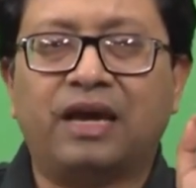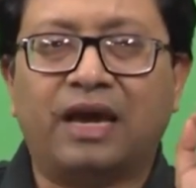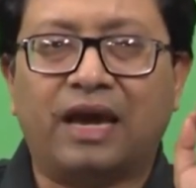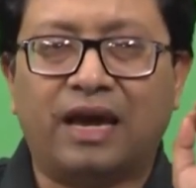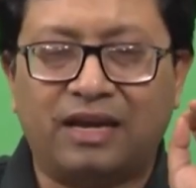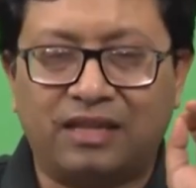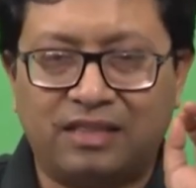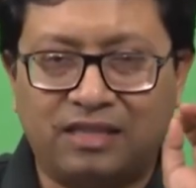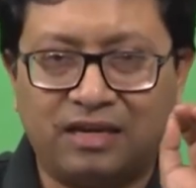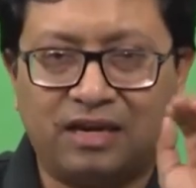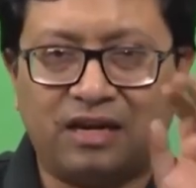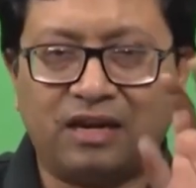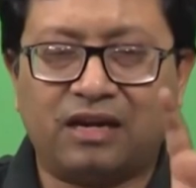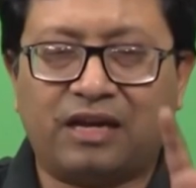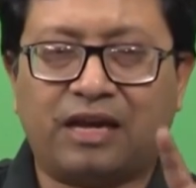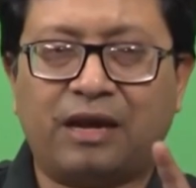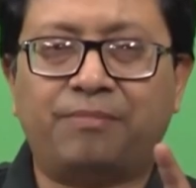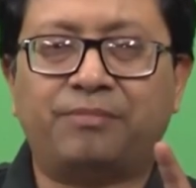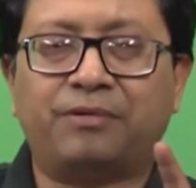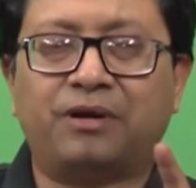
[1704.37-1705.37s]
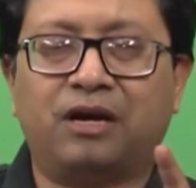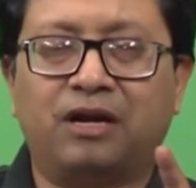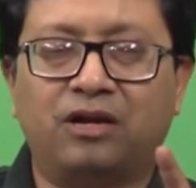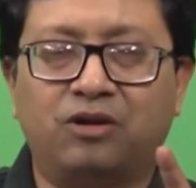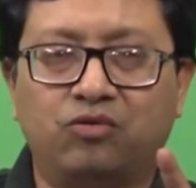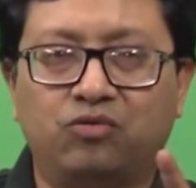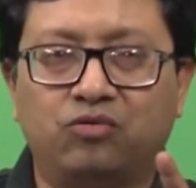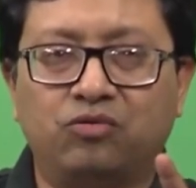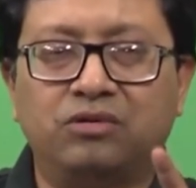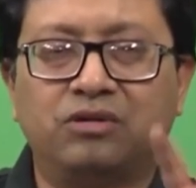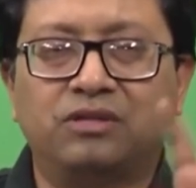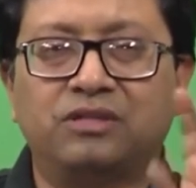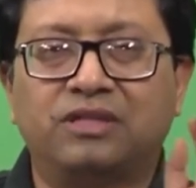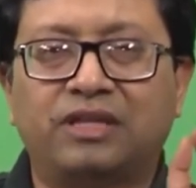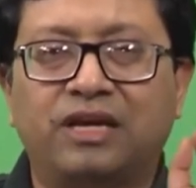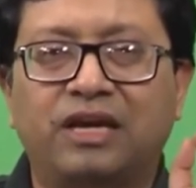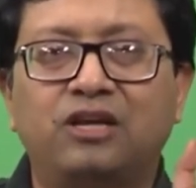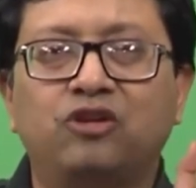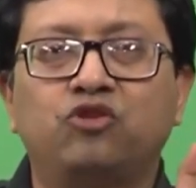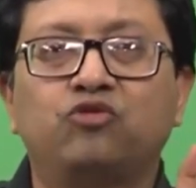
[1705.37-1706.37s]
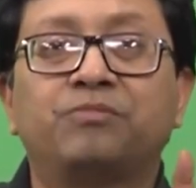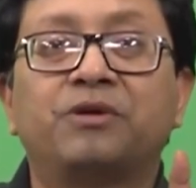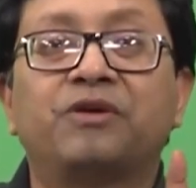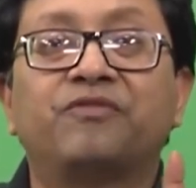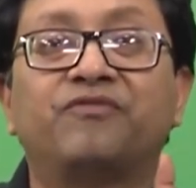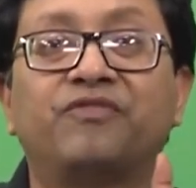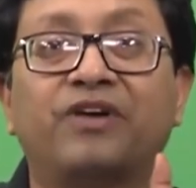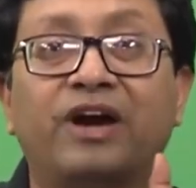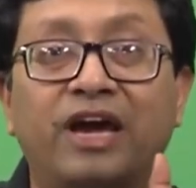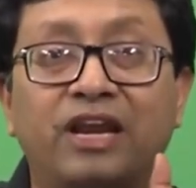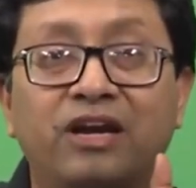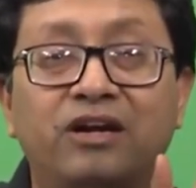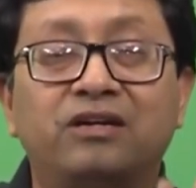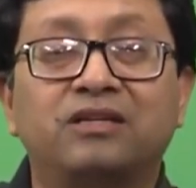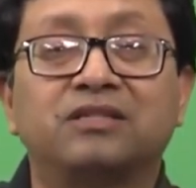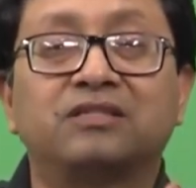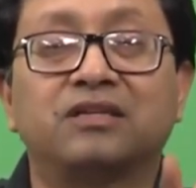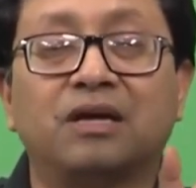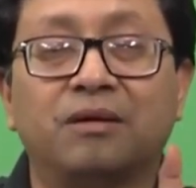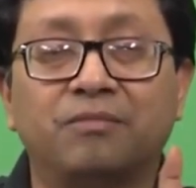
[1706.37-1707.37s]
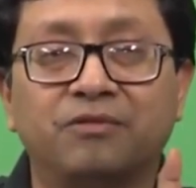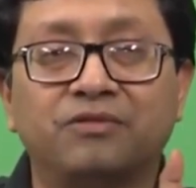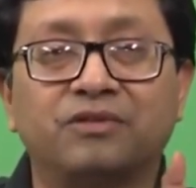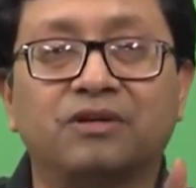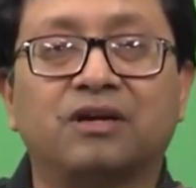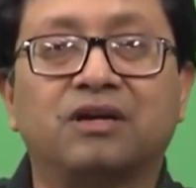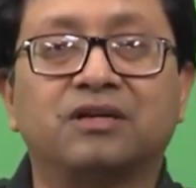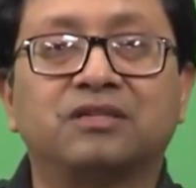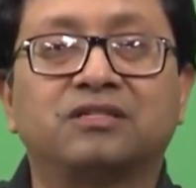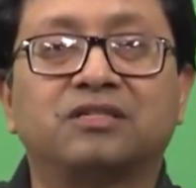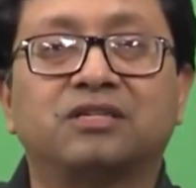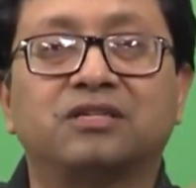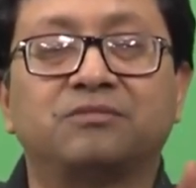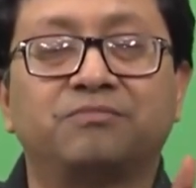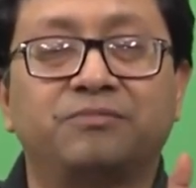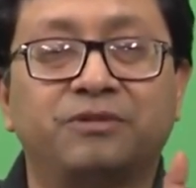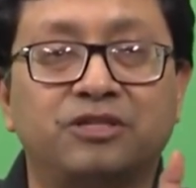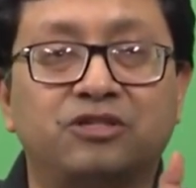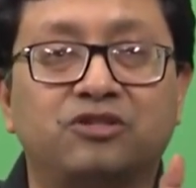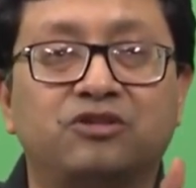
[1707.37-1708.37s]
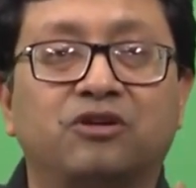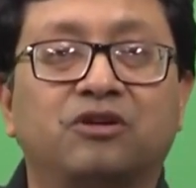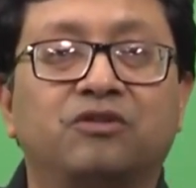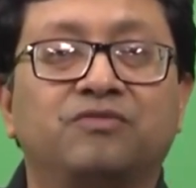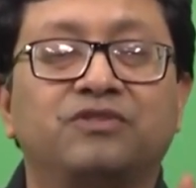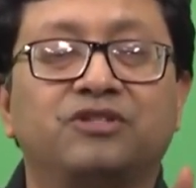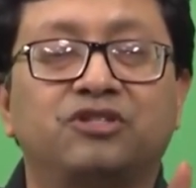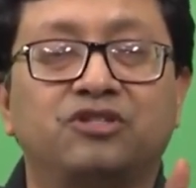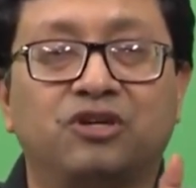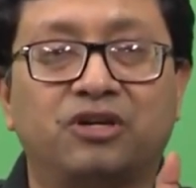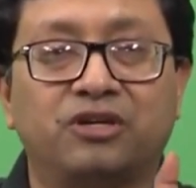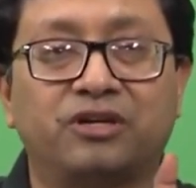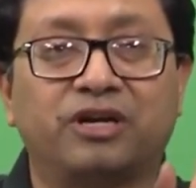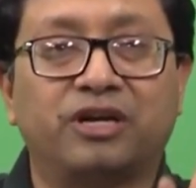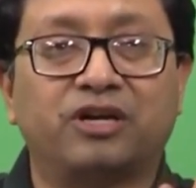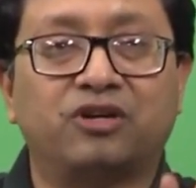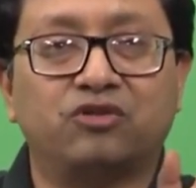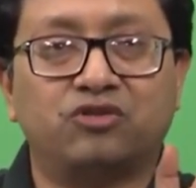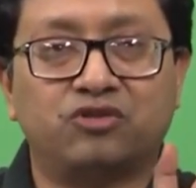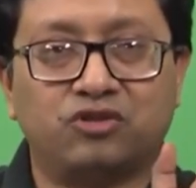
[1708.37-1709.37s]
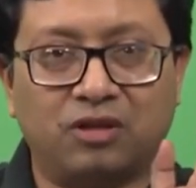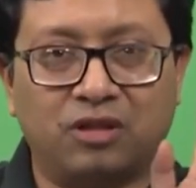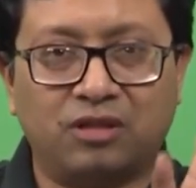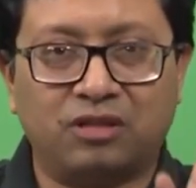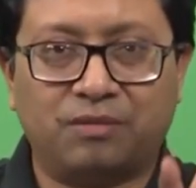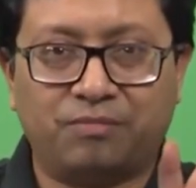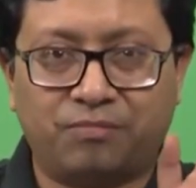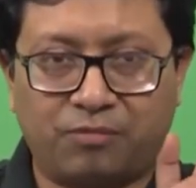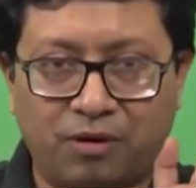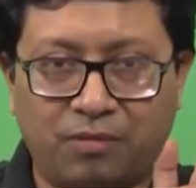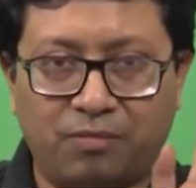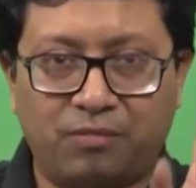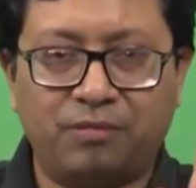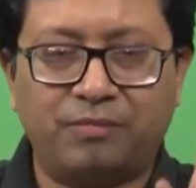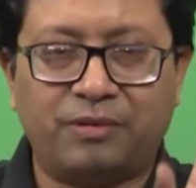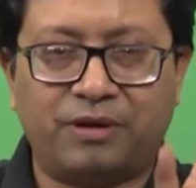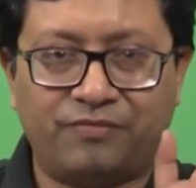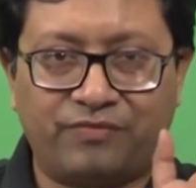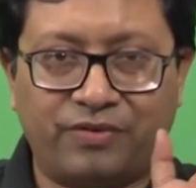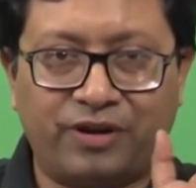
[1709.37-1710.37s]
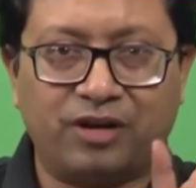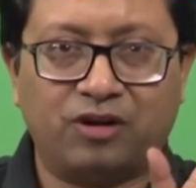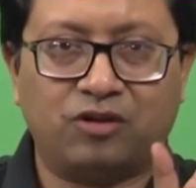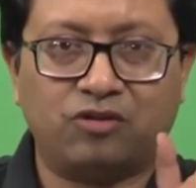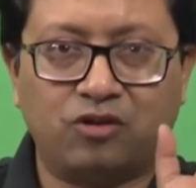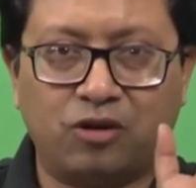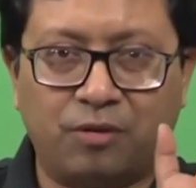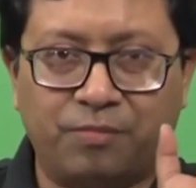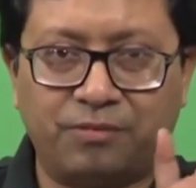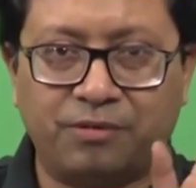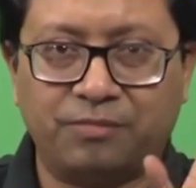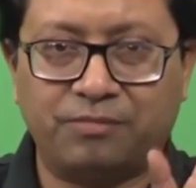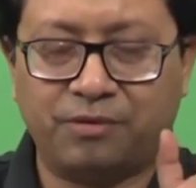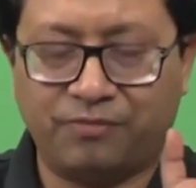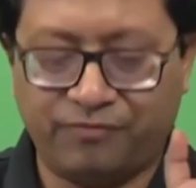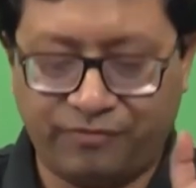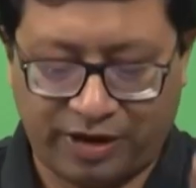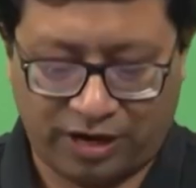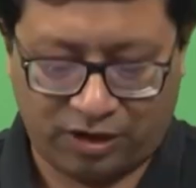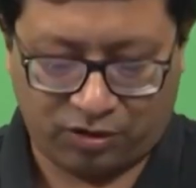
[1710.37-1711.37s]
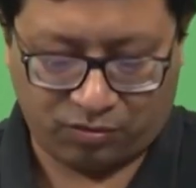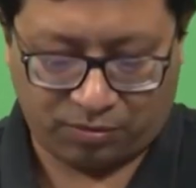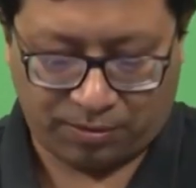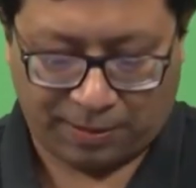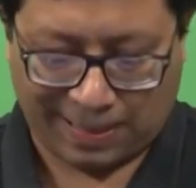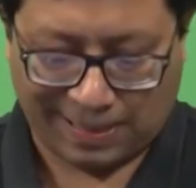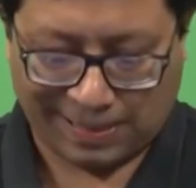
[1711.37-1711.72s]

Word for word: and they are kept unknown, then you may violate some of the constraints based on which you are trying to solve the problem and find out the optimum value.